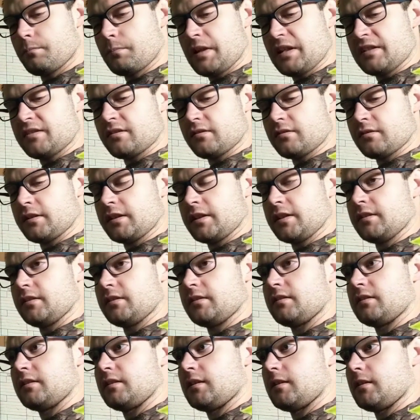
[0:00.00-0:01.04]
basically
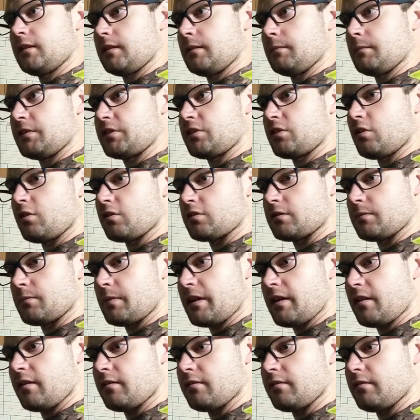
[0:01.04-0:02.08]
it talks
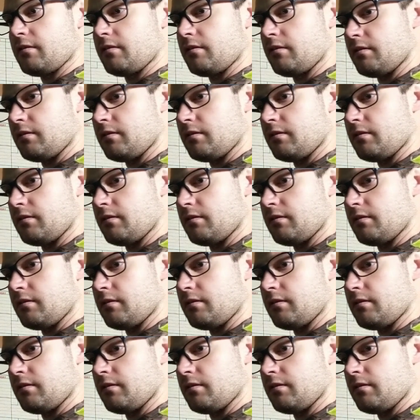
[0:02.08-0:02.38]
about